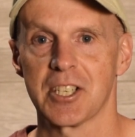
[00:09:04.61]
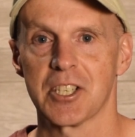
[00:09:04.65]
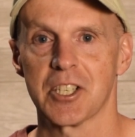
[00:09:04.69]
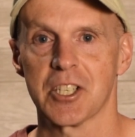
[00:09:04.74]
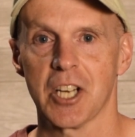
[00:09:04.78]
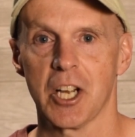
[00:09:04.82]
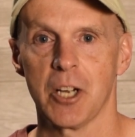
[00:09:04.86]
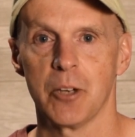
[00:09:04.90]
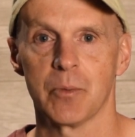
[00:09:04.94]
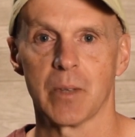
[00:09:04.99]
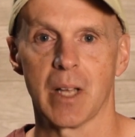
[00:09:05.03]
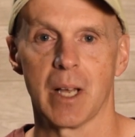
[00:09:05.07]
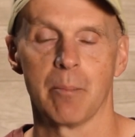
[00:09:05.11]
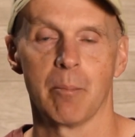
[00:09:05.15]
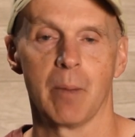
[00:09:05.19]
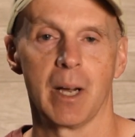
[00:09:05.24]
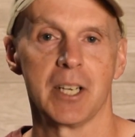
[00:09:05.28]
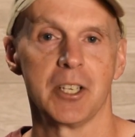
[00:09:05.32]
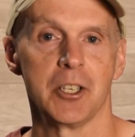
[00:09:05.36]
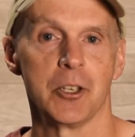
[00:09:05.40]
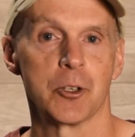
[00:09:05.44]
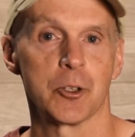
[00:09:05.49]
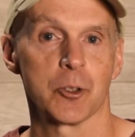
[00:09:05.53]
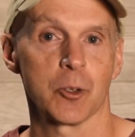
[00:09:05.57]
shown them my
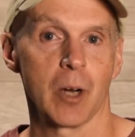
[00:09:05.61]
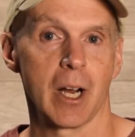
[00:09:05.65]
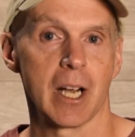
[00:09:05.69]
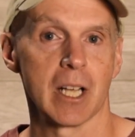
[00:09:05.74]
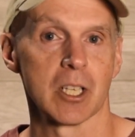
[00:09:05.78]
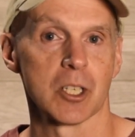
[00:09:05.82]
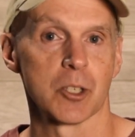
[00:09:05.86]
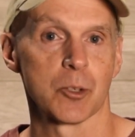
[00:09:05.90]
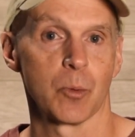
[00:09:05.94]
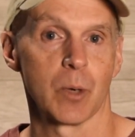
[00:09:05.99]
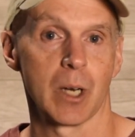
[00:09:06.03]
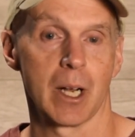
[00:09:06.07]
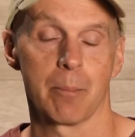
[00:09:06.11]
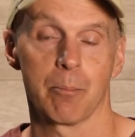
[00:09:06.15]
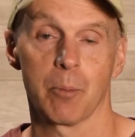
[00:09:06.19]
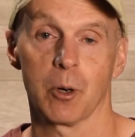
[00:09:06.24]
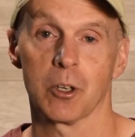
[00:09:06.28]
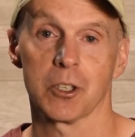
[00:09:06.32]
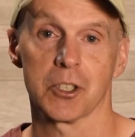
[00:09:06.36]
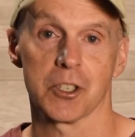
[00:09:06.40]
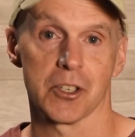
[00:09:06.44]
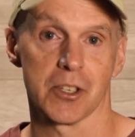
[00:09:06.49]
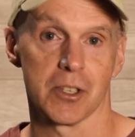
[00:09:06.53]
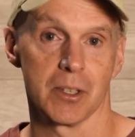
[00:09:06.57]
new trailers when I
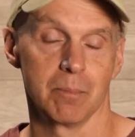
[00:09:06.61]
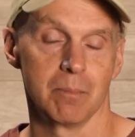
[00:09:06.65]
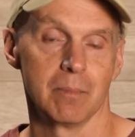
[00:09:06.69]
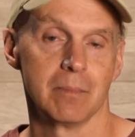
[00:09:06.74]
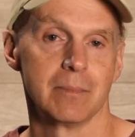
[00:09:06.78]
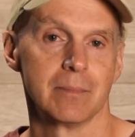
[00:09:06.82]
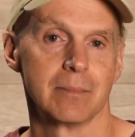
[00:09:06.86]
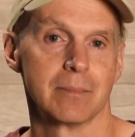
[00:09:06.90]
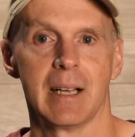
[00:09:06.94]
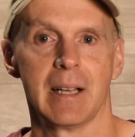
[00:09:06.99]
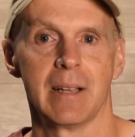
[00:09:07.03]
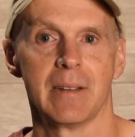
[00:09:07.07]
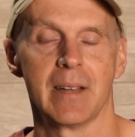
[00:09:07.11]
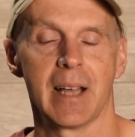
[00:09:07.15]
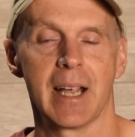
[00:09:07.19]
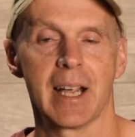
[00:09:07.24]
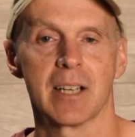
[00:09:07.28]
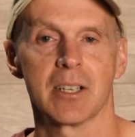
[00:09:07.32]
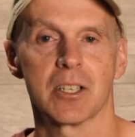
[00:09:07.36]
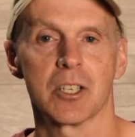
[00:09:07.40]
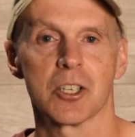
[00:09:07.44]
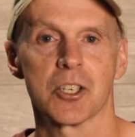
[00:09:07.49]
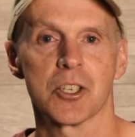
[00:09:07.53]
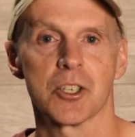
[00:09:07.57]
purchased them. They
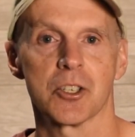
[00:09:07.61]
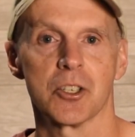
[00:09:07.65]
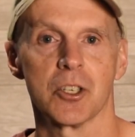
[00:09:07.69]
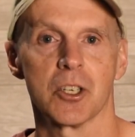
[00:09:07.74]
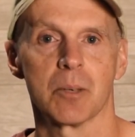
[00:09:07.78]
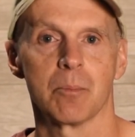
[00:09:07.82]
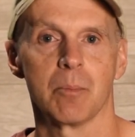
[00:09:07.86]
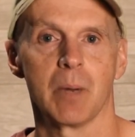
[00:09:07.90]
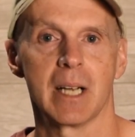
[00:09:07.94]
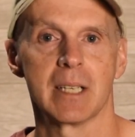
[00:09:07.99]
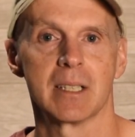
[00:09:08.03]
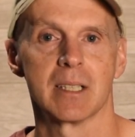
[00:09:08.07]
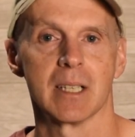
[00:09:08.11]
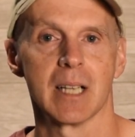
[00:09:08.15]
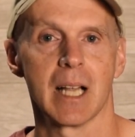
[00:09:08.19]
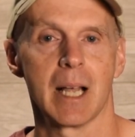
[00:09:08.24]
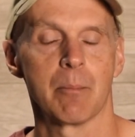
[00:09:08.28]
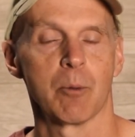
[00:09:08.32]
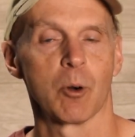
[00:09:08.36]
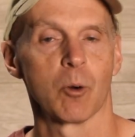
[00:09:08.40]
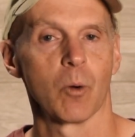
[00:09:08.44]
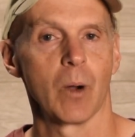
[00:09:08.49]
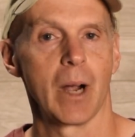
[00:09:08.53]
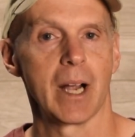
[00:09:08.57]
understood my
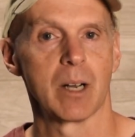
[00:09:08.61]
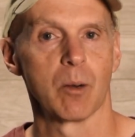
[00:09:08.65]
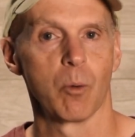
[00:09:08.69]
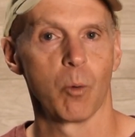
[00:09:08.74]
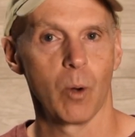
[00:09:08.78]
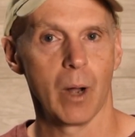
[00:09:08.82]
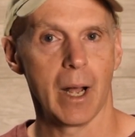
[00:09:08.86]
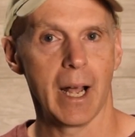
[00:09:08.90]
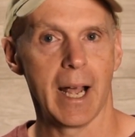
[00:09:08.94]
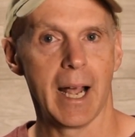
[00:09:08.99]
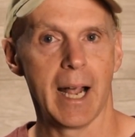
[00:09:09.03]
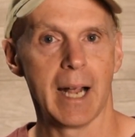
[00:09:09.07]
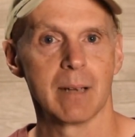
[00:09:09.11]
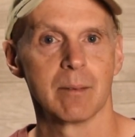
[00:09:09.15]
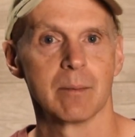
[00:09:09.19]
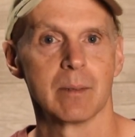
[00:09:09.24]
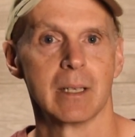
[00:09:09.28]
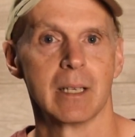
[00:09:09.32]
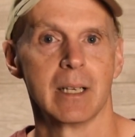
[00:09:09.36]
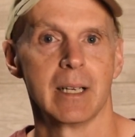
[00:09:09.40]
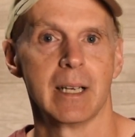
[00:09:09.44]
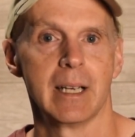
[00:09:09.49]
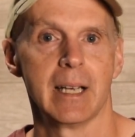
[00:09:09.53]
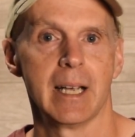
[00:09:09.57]
dilemma right away
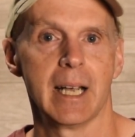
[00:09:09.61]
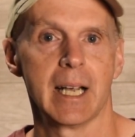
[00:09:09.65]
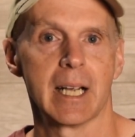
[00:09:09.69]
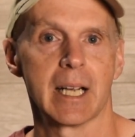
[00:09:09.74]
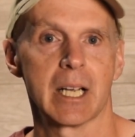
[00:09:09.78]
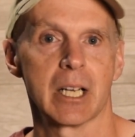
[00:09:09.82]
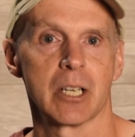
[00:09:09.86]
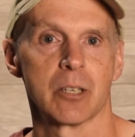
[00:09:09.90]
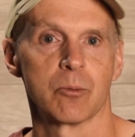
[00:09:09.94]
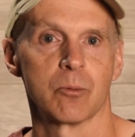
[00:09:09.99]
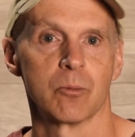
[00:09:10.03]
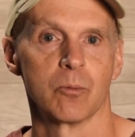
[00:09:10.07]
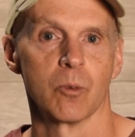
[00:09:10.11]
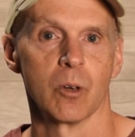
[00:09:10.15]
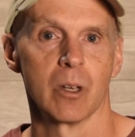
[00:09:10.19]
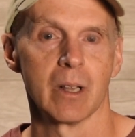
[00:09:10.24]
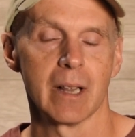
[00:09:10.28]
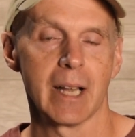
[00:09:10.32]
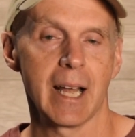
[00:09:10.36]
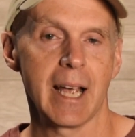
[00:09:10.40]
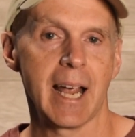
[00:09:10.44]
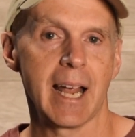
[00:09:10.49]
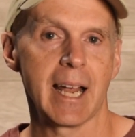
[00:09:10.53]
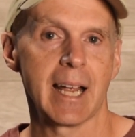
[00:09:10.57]
and could
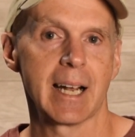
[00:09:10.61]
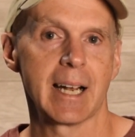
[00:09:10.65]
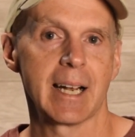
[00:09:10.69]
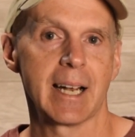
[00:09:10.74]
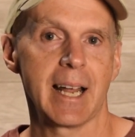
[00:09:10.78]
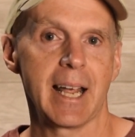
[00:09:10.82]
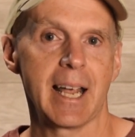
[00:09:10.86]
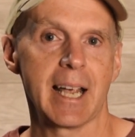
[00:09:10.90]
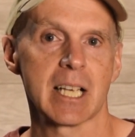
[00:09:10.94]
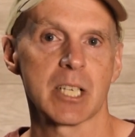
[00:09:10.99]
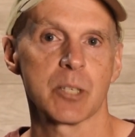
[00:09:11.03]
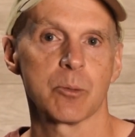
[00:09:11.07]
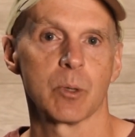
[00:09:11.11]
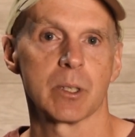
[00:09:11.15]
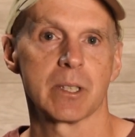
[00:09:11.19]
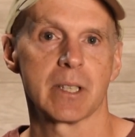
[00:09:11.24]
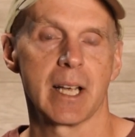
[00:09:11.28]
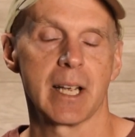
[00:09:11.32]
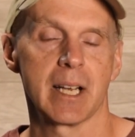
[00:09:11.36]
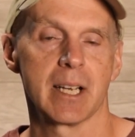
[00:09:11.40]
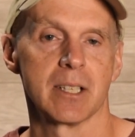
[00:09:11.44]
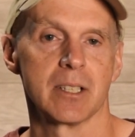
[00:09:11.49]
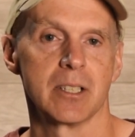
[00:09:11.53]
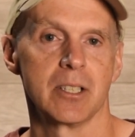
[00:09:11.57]
relate and ask what
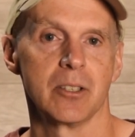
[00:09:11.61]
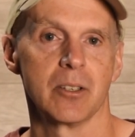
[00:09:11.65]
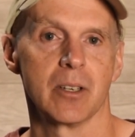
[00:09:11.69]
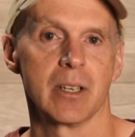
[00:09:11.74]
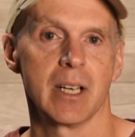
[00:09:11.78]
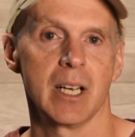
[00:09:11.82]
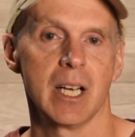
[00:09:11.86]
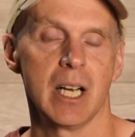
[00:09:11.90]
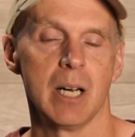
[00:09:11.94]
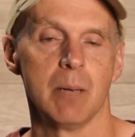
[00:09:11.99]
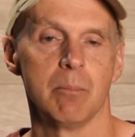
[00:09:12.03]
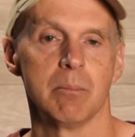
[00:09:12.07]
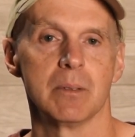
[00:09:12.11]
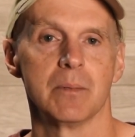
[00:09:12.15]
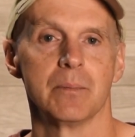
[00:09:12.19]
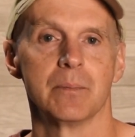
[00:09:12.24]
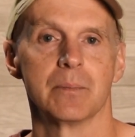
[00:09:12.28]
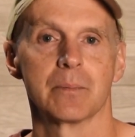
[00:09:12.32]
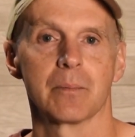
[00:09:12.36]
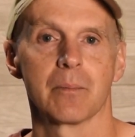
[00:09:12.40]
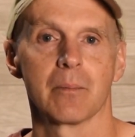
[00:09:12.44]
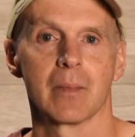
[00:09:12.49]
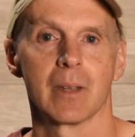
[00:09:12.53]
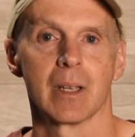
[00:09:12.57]
they could do to help.
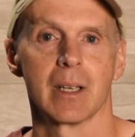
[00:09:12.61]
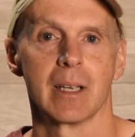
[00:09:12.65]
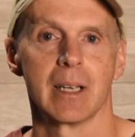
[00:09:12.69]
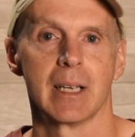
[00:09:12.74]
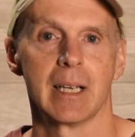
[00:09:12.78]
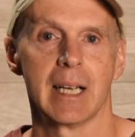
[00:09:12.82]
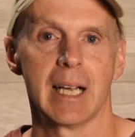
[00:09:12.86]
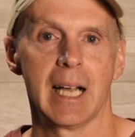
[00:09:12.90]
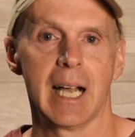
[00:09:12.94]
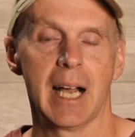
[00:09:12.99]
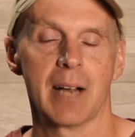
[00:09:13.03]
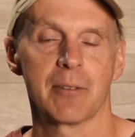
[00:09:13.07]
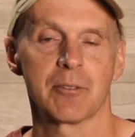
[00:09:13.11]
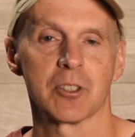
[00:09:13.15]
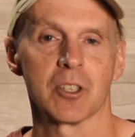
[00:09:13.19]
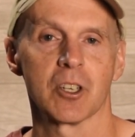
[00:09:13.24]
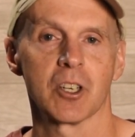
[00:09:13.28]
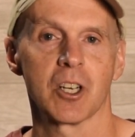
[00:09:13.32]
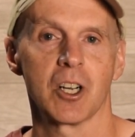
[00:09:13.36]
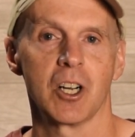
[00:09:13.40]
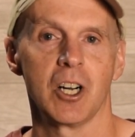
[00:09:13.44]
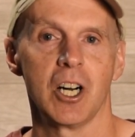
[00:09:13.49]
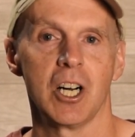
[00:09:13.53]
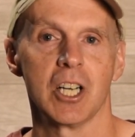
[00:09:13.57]
After a
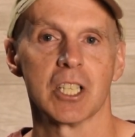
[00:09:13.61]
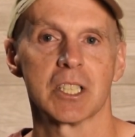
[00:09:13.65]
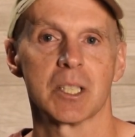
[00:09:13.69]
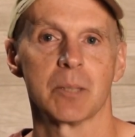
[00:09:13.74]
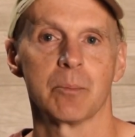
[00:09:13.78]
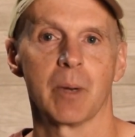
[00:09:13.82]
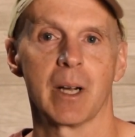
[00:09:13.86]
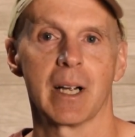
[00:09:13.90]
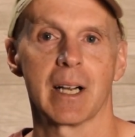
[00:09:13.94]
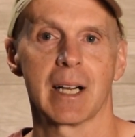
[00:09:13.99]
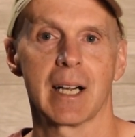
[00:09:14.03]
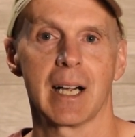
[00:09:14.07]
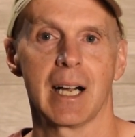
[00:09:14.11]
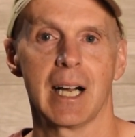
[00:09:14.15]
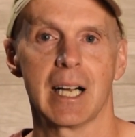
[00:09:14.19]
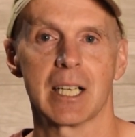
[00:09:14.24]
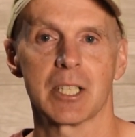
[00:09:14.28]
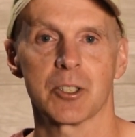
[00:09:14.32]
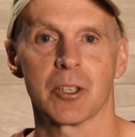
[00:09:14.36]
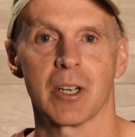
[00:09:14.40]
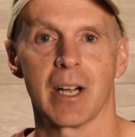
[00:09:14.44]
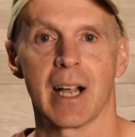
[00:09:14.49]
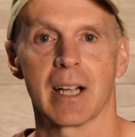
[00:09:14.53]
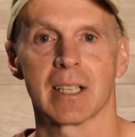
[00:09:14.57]
call to my
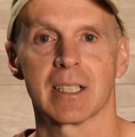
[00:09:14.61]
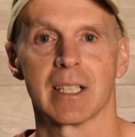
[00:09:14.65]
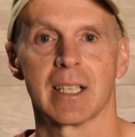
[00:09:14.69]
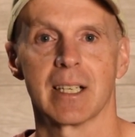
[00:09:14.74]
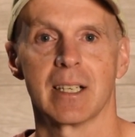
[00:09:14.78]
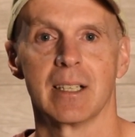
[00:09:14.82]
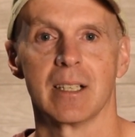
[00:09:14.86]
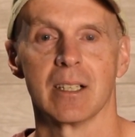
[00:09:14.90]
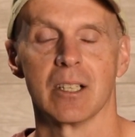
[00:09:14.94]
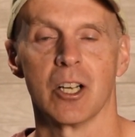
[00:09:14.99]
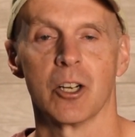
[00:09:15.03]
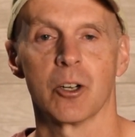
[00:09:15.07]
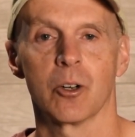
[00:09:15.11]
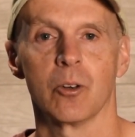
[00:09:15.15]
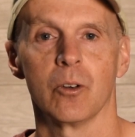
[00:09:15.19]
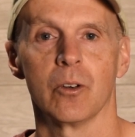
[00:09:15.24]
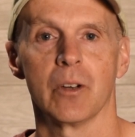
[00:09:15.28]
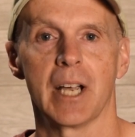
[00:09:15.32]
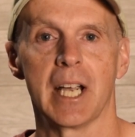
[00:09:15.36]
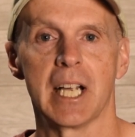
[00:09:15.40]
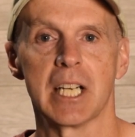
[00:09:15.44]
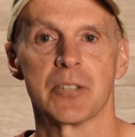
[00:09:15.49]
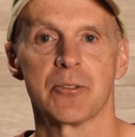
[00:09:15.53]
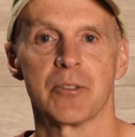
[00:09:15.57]
contracted local
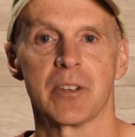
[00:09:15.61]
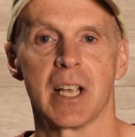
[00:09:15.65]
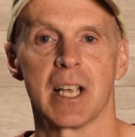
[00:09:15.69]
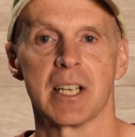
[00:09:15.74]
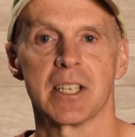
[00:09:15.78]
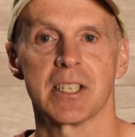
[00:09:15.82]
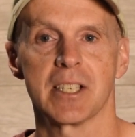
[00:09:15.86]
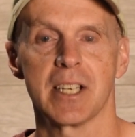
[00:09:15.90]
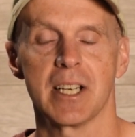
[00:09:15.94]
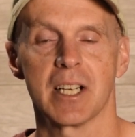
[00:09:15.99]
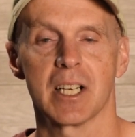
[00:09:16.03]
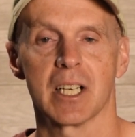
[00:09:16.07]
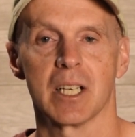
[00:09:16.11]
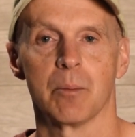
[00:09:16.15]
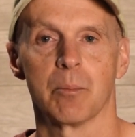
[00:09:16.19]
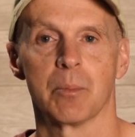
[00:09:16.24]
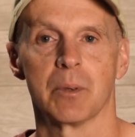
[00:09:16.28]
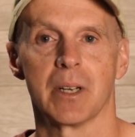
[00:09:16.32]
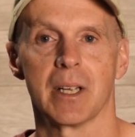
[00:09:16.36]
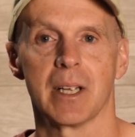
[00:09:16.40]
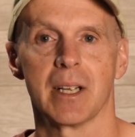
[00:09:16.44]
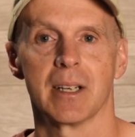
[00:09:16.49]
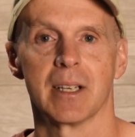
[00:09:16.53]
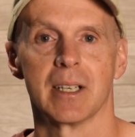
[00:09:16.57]
HVAC
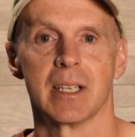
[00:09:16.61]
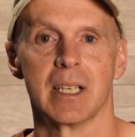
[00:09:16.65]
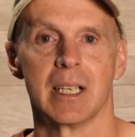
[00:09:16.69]
company,